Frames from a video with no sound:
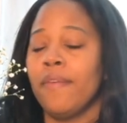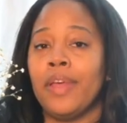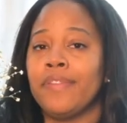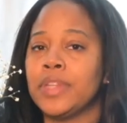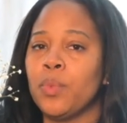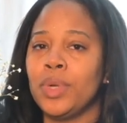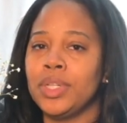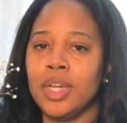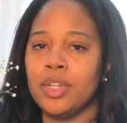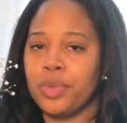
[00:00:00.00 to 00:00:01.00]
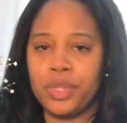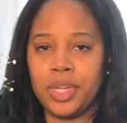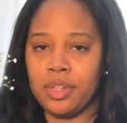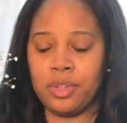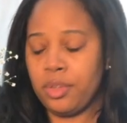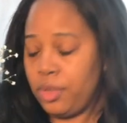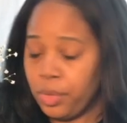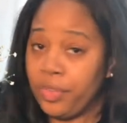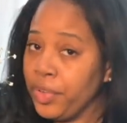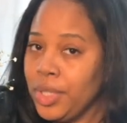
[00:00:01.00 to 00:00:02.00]
if someone does or doesn't
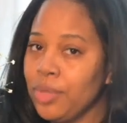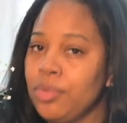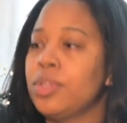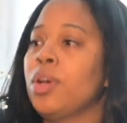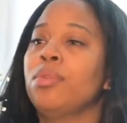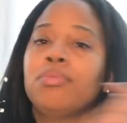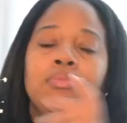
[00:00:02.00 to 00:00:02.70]
do it for you. So